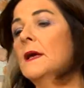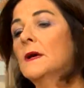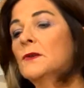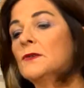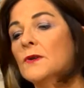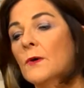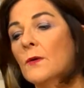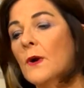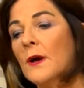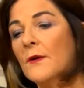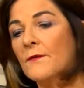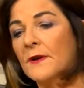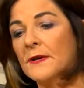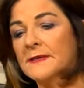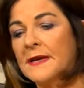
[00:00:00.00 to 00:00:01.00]
So,
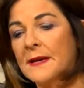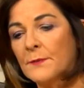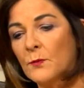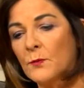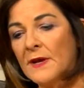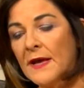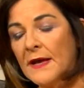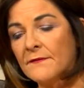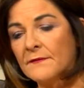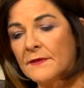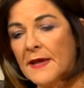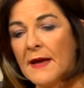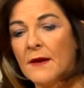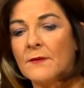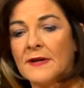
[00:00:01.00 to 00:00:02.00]
for example, we have
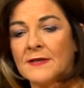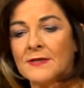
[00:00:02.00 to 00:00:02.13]
now a